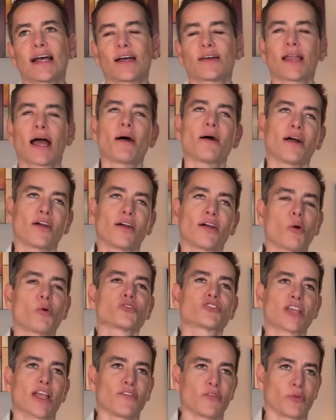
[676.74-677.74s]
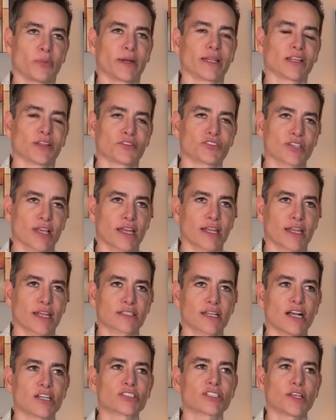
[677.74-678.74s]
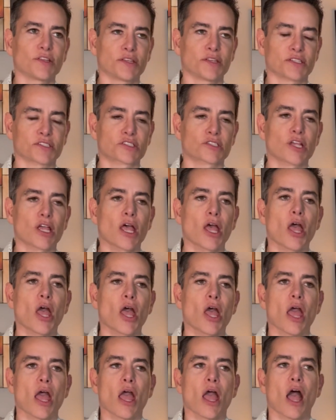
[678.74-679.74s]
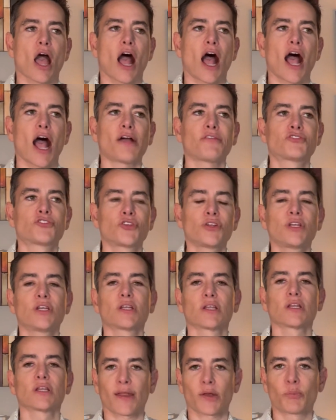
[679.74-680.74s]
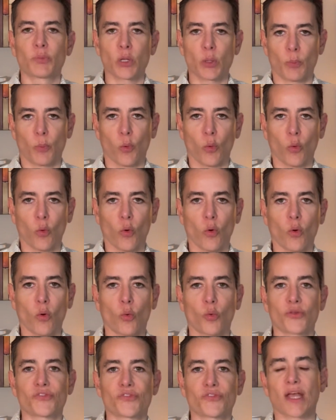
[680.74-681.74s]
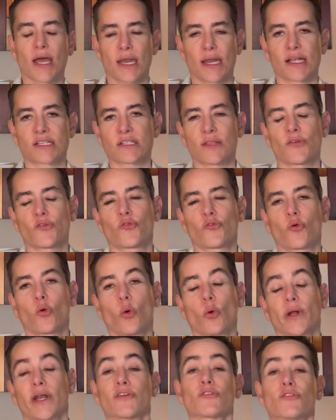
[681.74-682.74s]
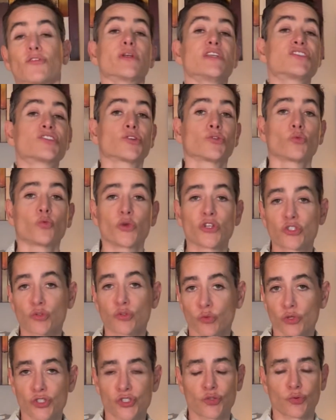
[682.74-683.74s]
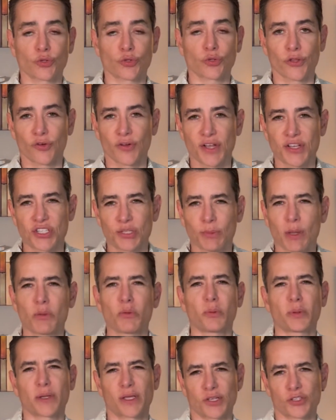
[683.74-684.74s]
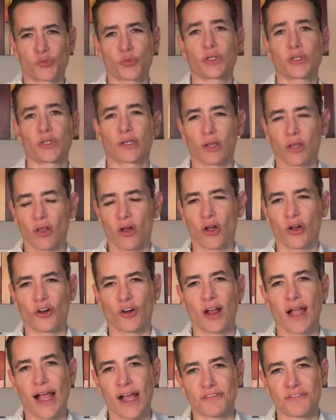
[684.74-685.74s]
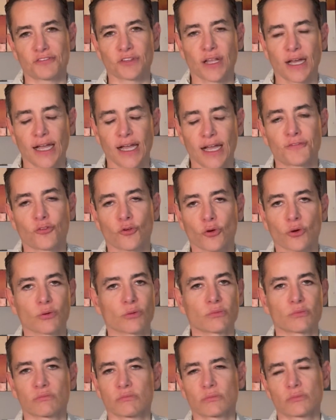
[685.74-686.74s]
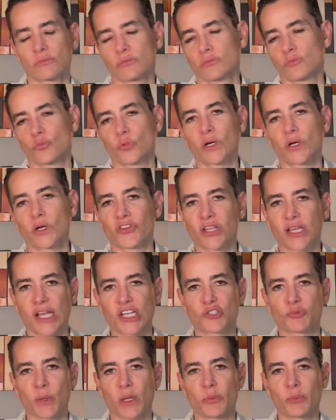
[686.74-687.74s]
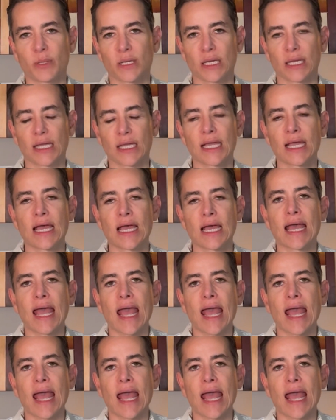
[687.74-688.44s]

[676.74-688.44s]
And I, and I won't say everybody loves Xanax. I'll say this. I've treated a lot of people with Xanax, and then for whatever reason, we switched to another agent, maybe because we need a longer half life or whatever the case may be.